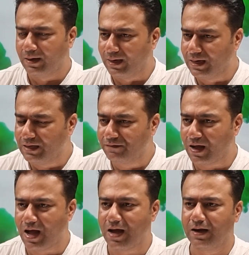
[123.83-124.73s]
Love
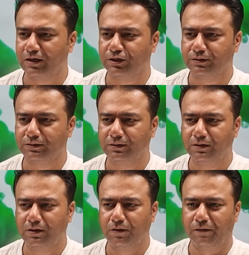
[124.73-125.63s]

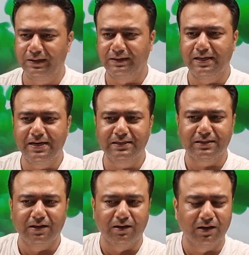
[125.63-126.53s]
hard when there
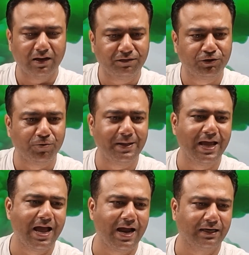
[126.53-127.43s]
is love to be
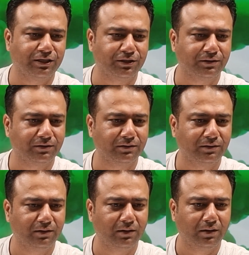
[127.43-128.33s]

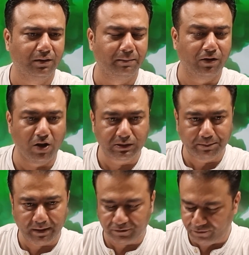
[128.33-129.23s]
had. Because
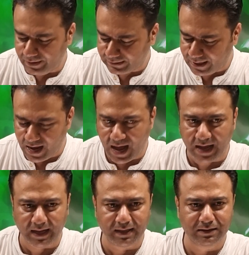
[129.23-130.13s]
perfect
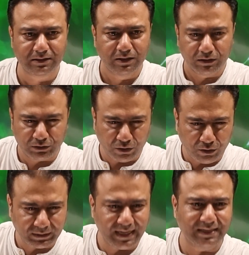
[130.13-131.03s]
guys
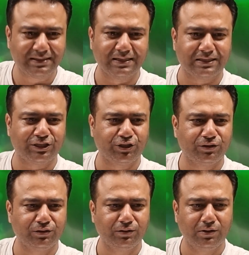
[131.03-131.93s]
don't exist,
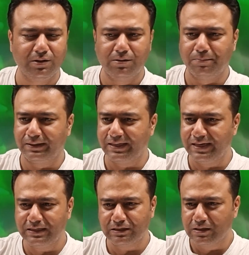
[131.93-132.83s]
but
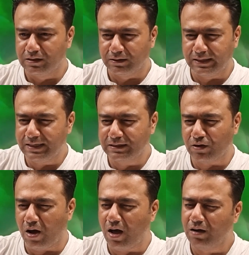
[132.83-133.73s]
there
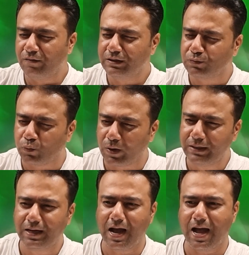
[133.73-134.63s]
is always
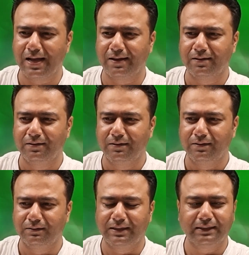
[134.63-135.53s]
one guy
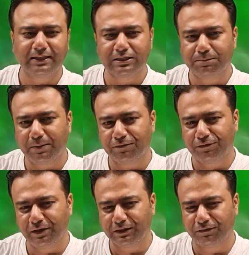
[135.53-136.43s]
that is
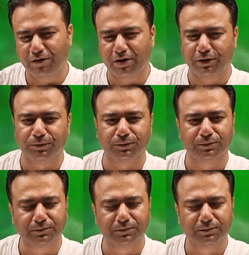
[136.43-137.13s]
perfect for you.